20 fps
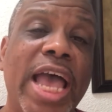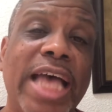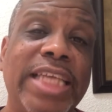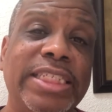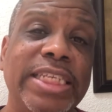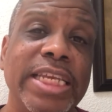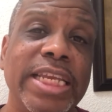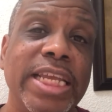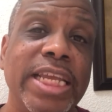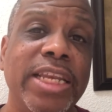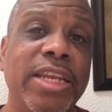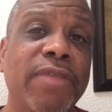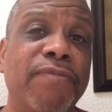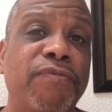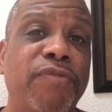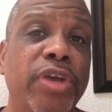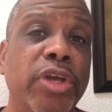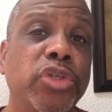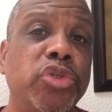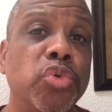as an
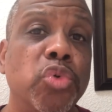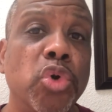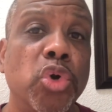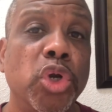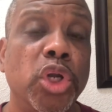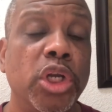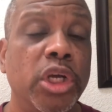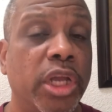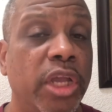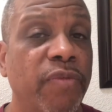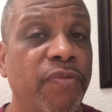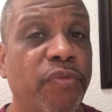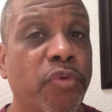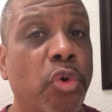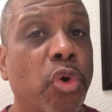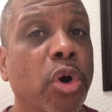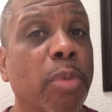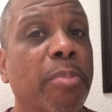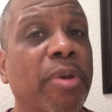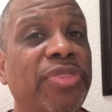individual are looking
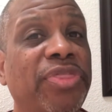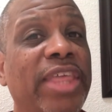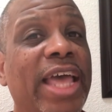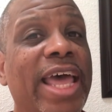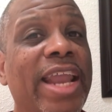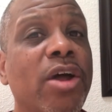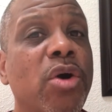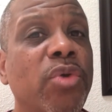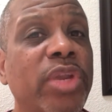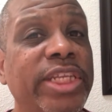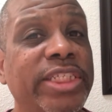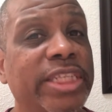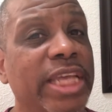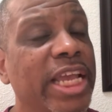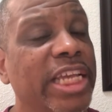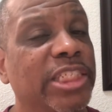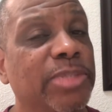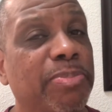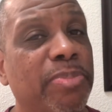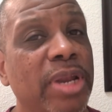for, but that only
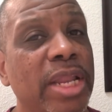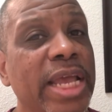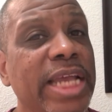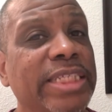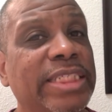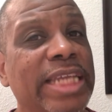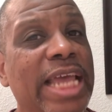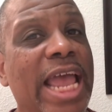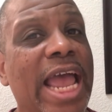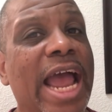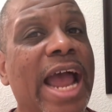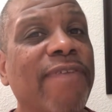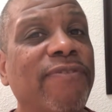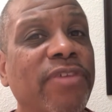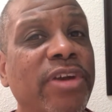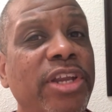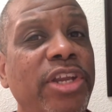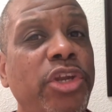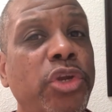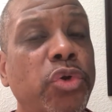takes place
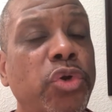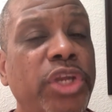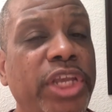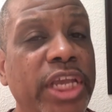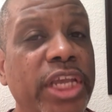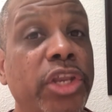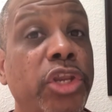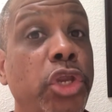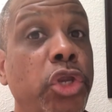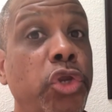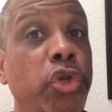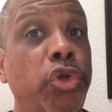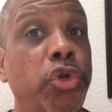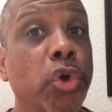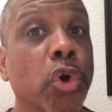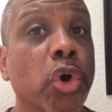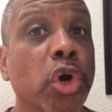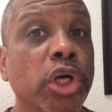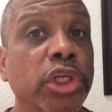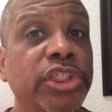after you get
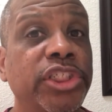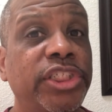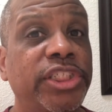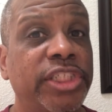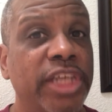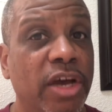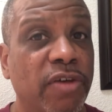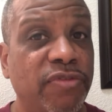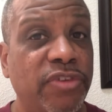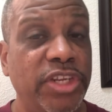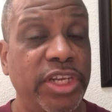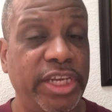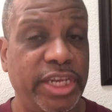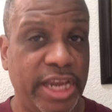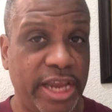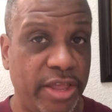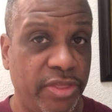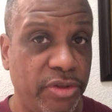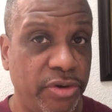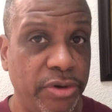yourself
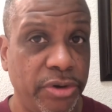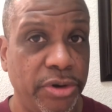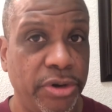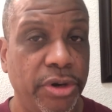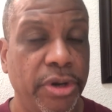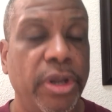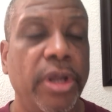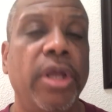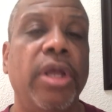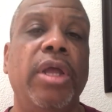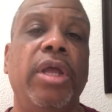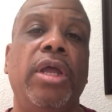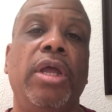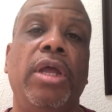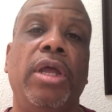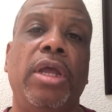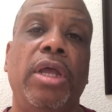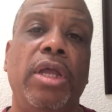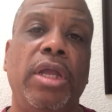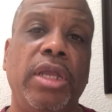together,
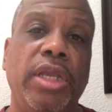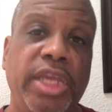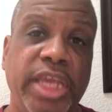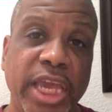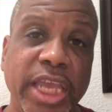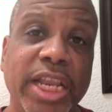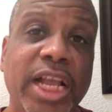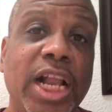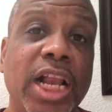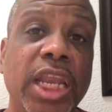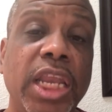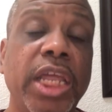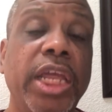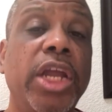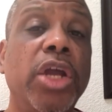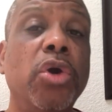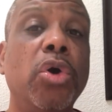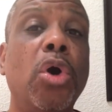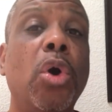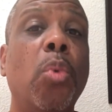get
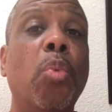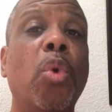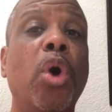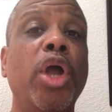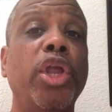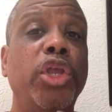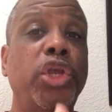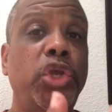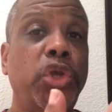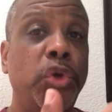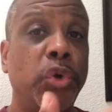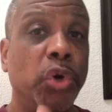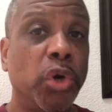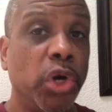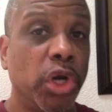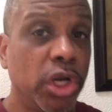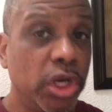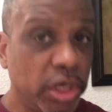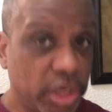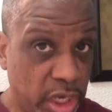clear on what
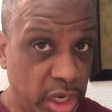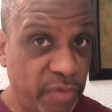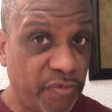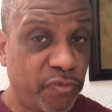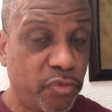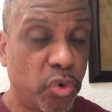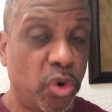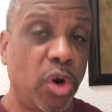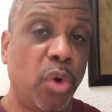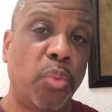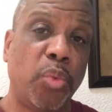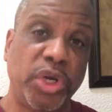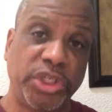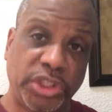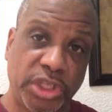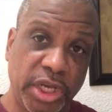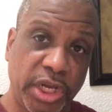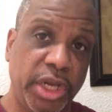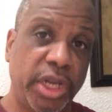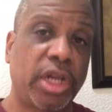you're looking for,
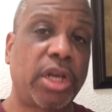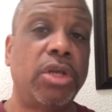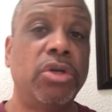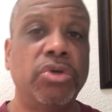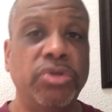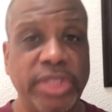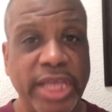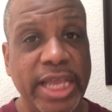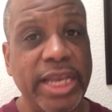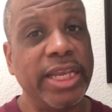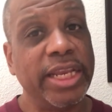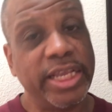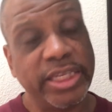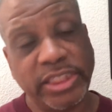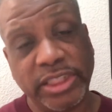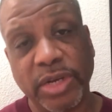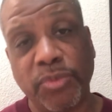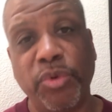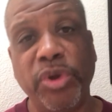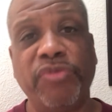which can include that
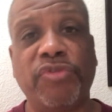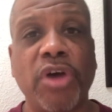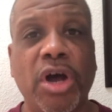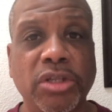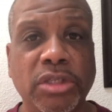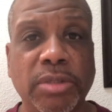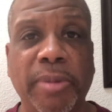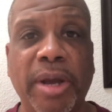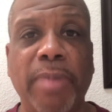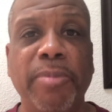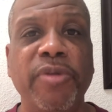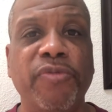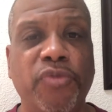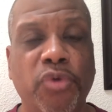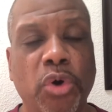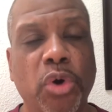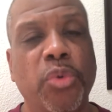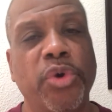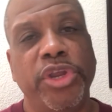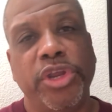list that we've talked about
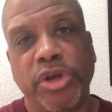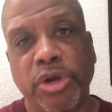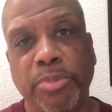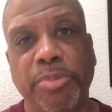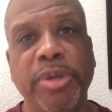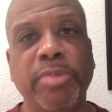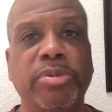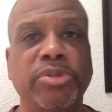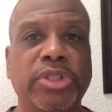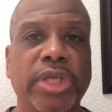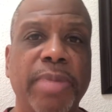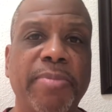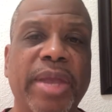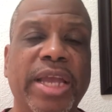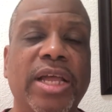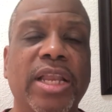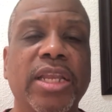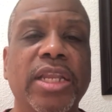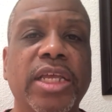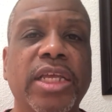before, where you hear people say
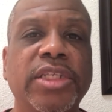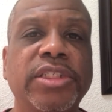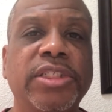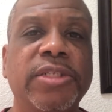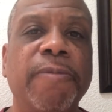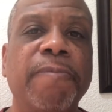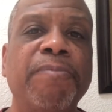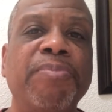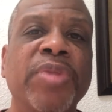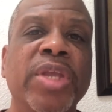make a list